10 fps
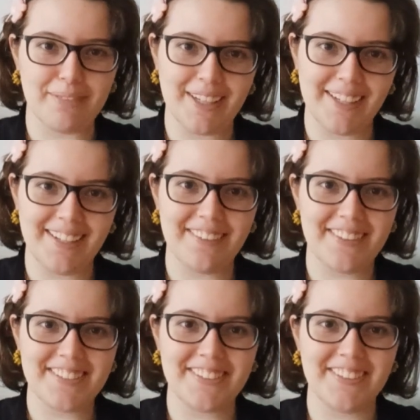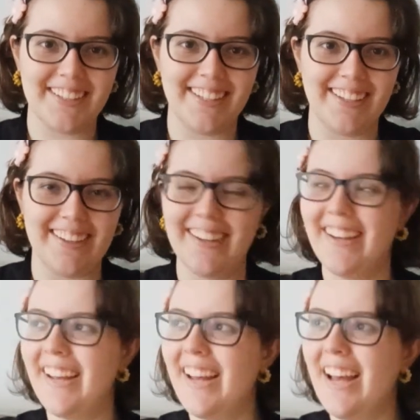it, but I love the story a lot.
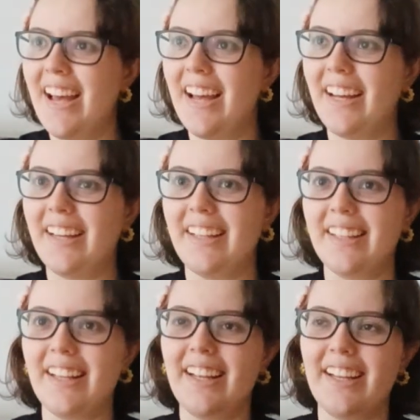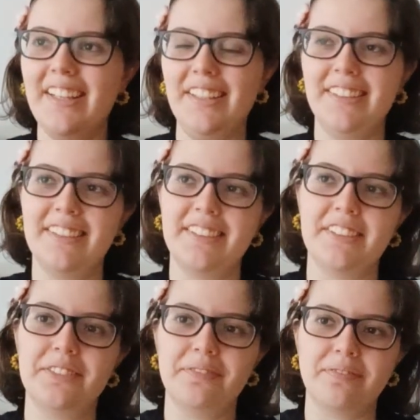I
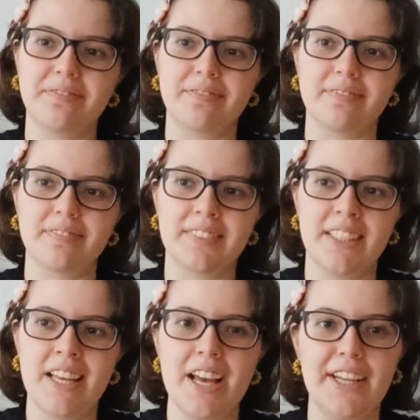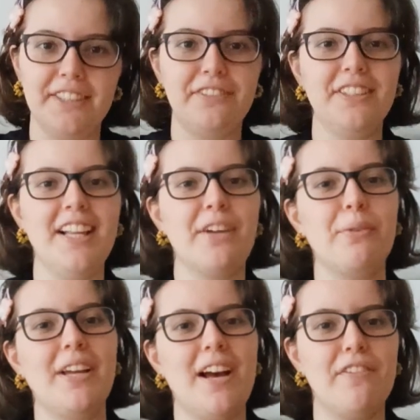feel
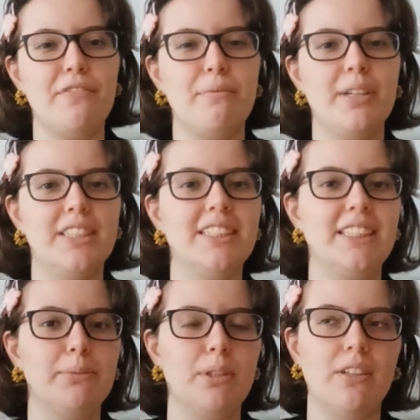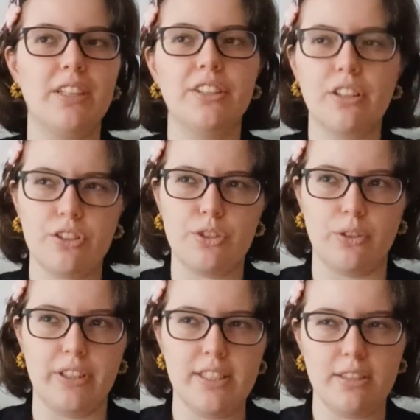like we have very similar, not
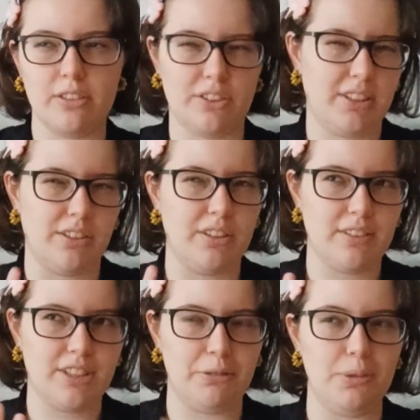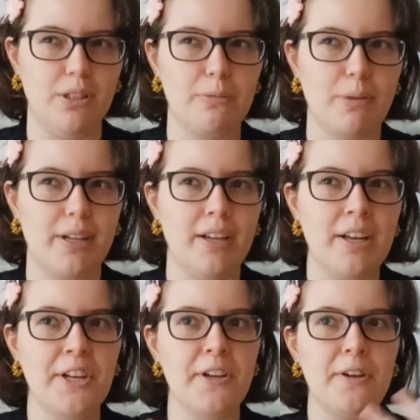stories, because they're not similar, but
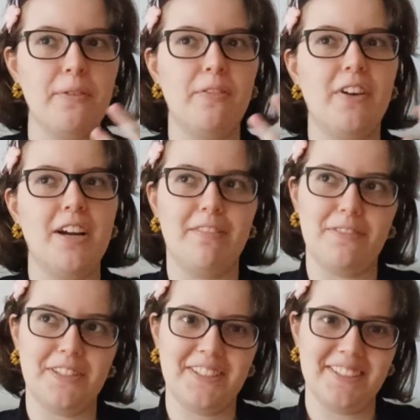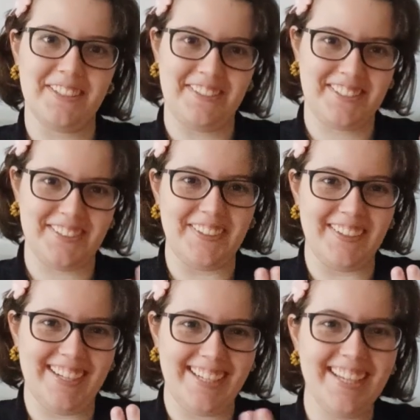vibes of
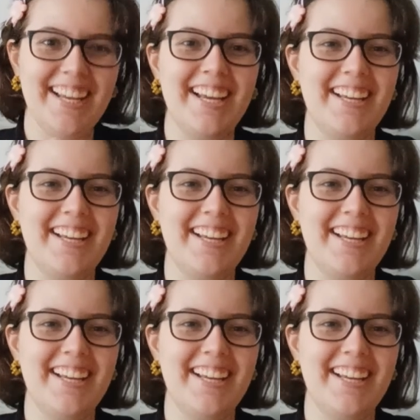story,